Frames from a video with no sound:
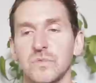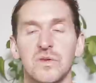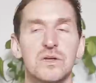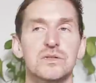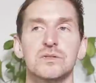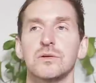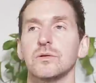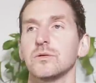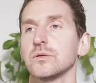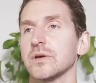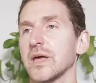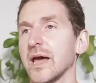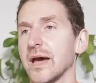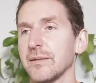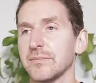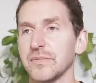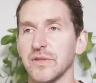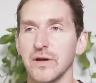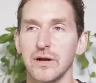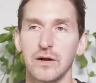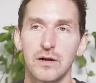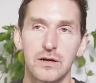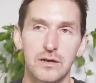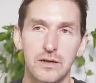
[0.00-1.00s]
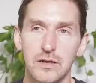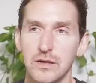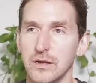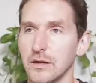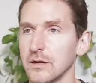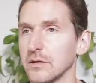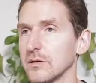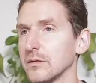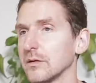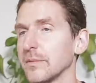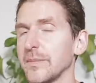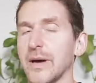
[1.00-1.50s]
There's a whole gap there, you
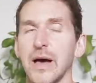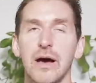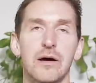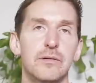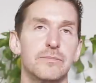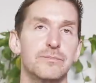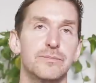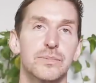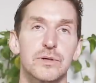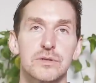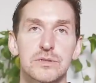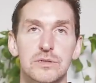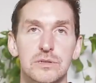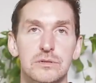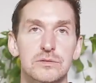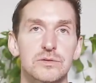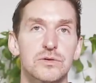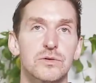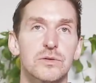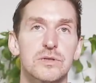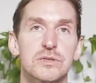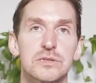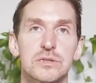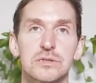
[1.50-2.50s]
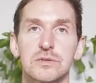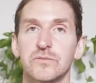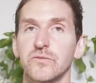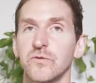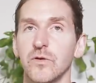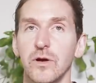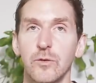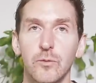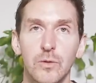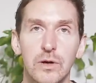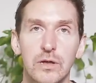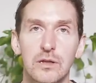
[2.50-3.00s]
know, about personal choices and
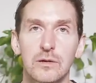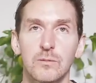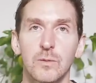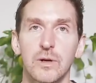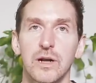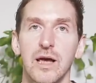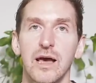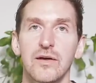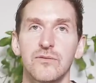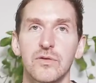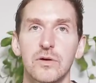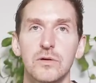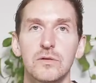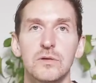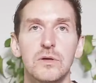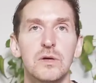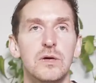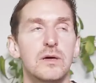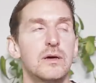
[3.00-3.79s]
free will and what have you.